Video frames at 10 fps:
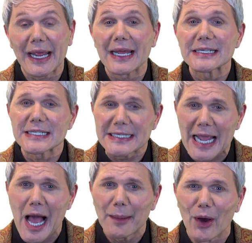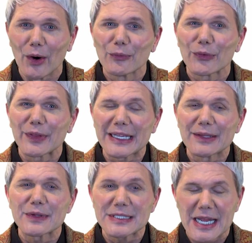and to Neeyamo for the
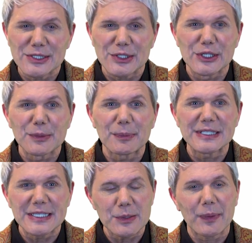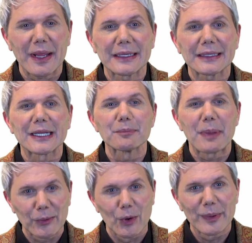invitation to participate in
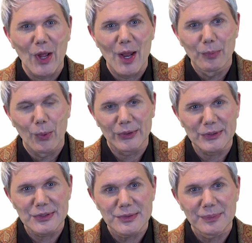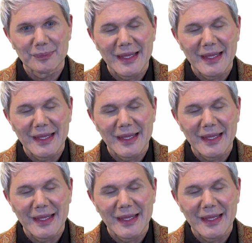Payroll Beyond Borders.